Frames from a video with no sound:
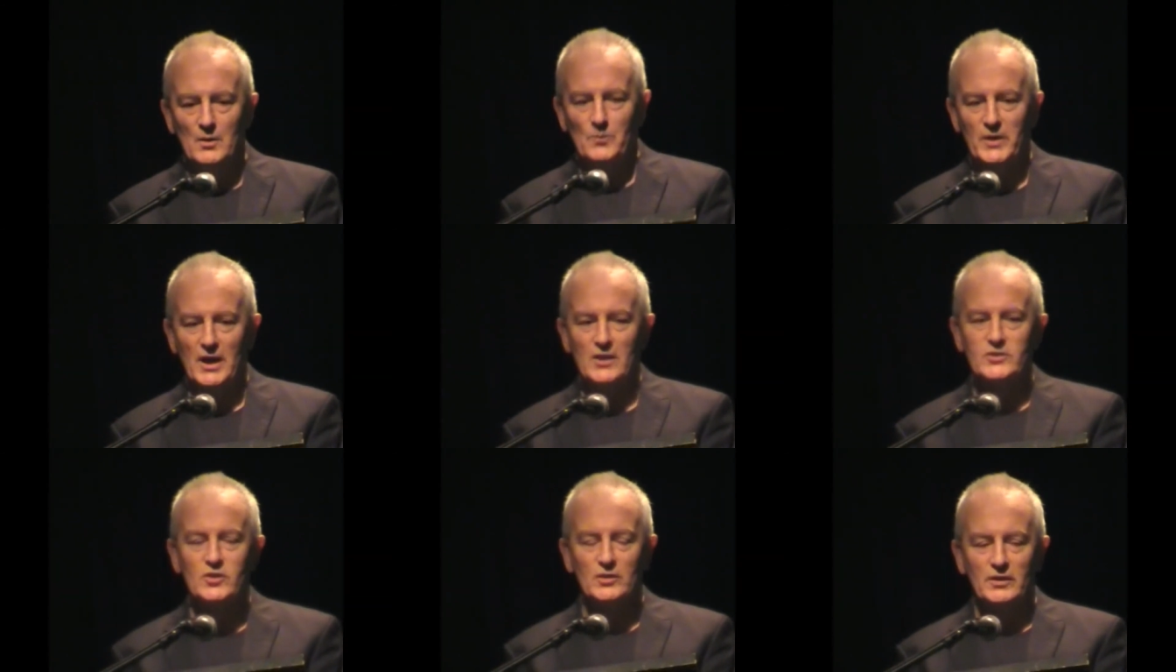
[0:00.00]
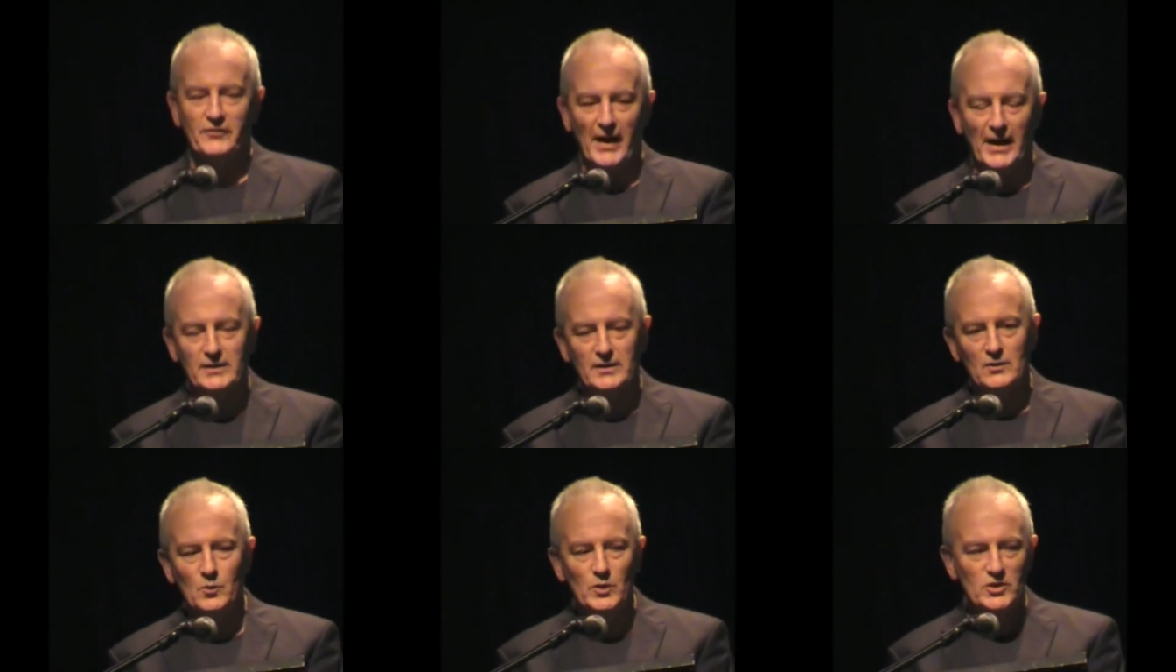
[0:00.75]
but also the fact
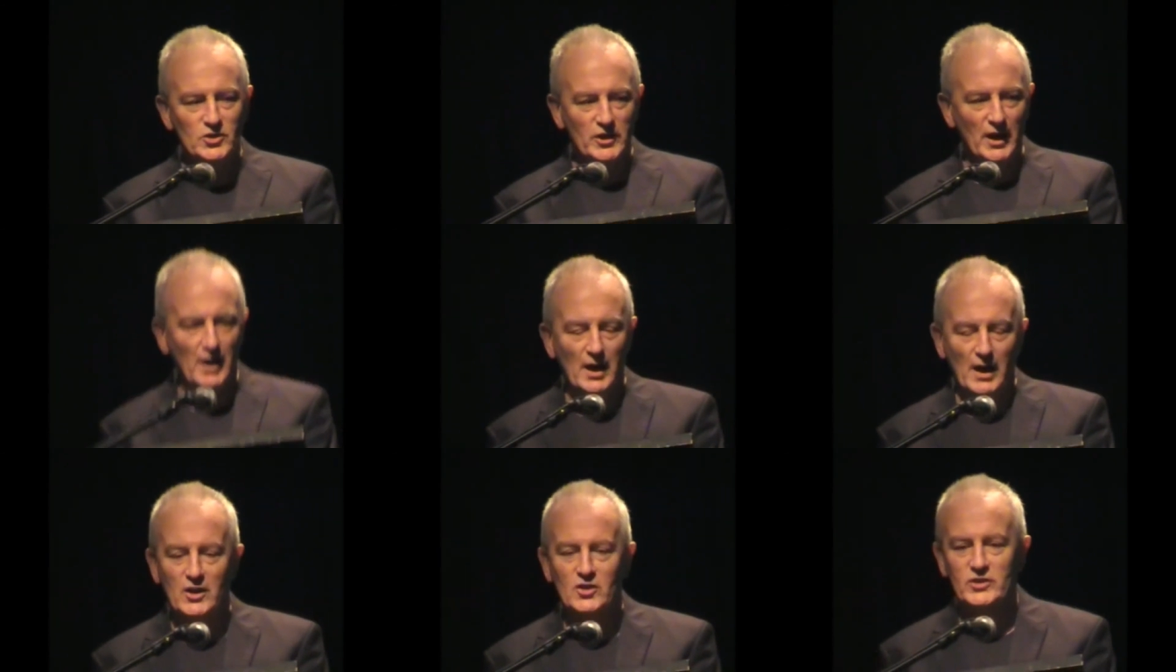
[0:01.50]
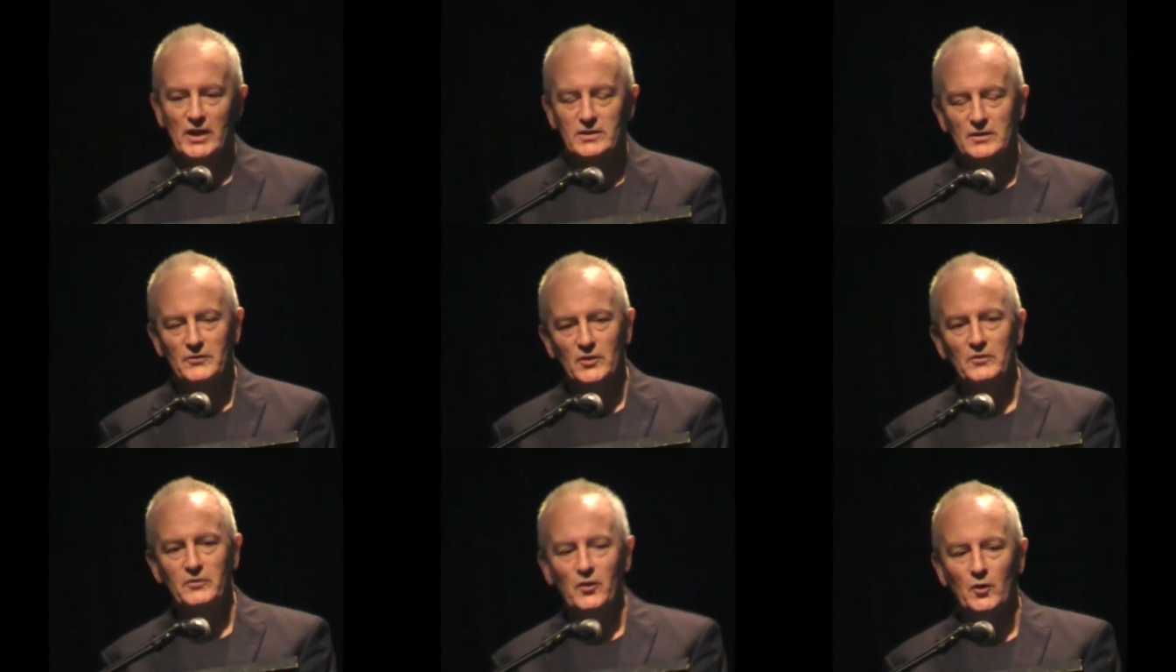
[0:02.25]
that Gulshe excessive
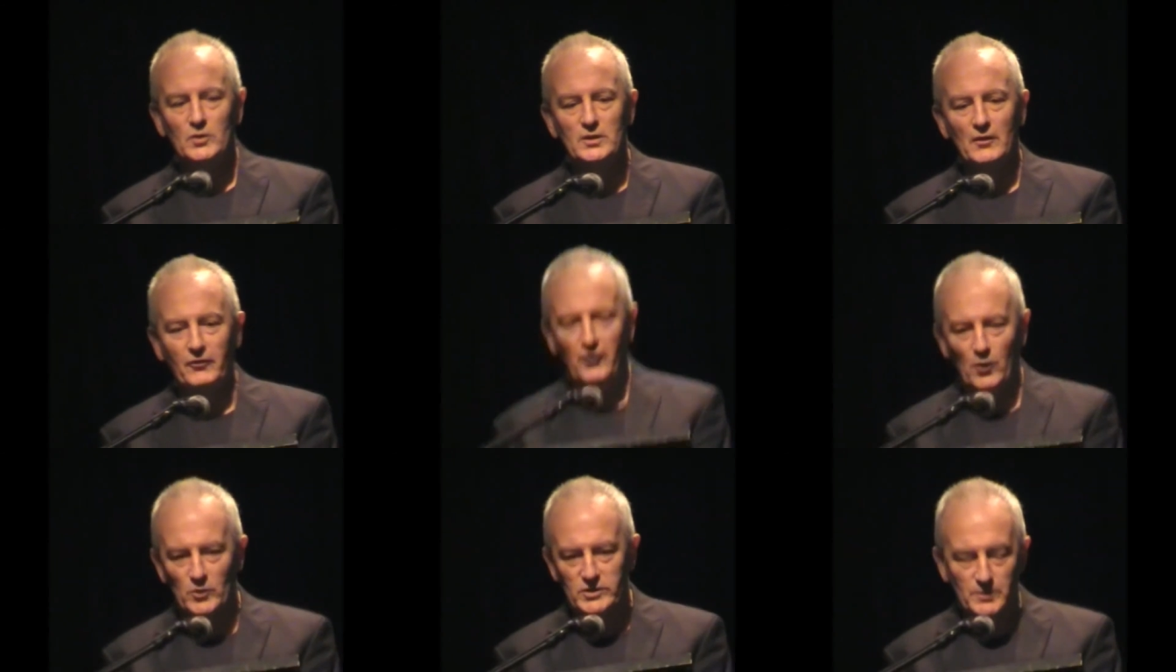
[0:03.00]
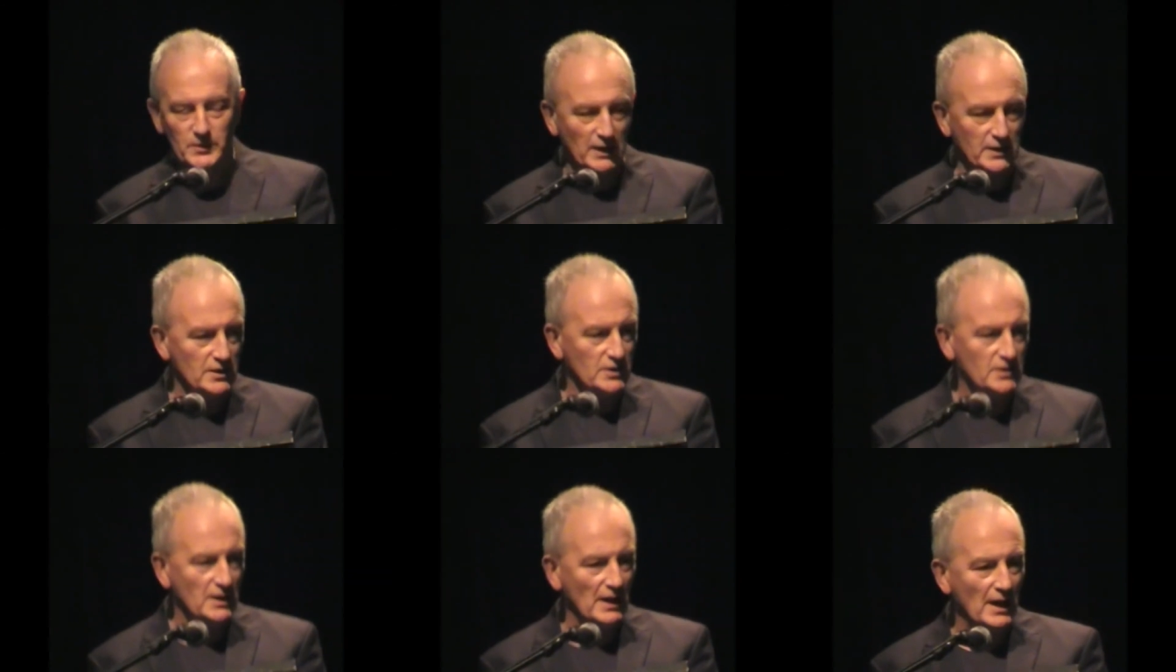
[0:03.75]
on force that
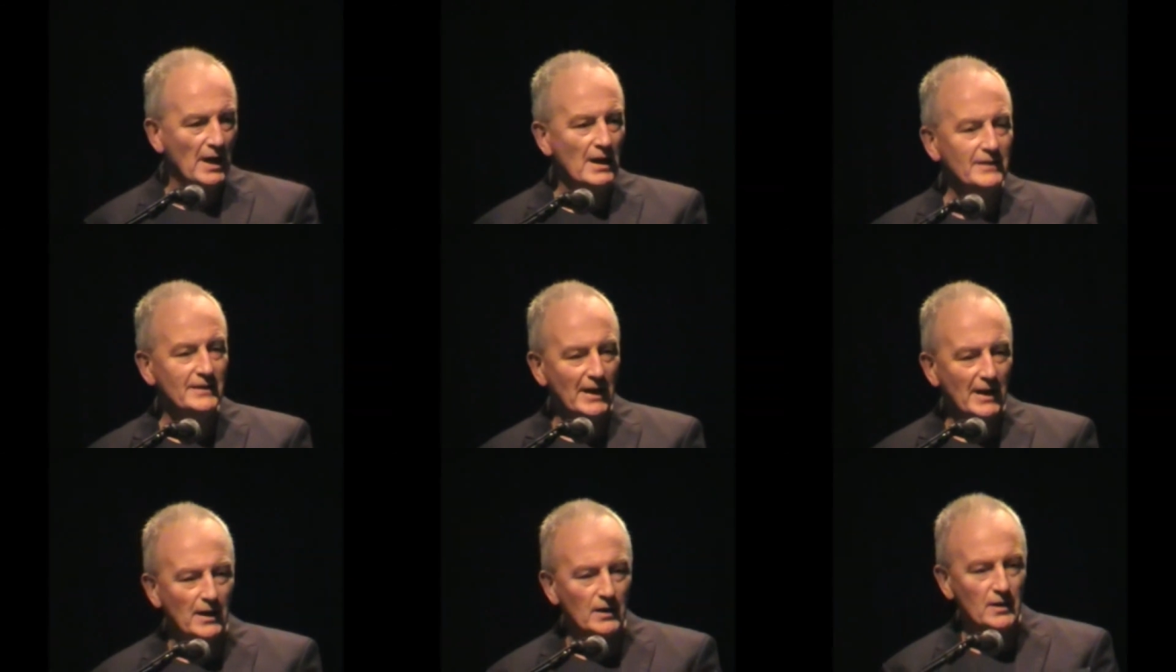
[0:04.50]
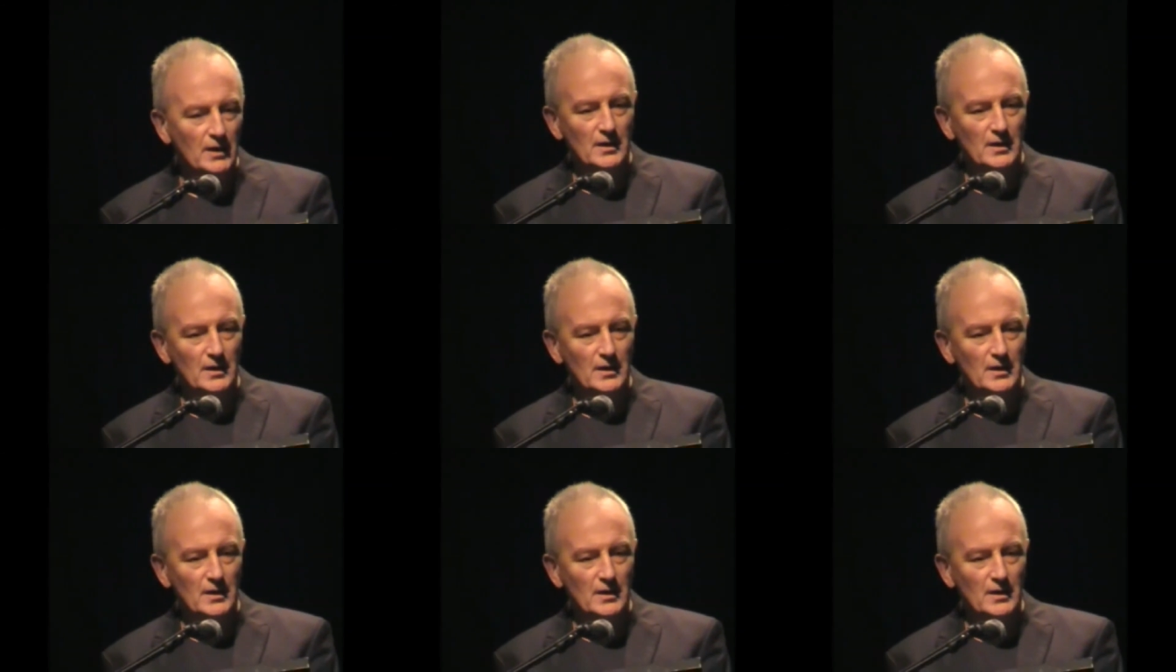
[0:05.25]
is still there,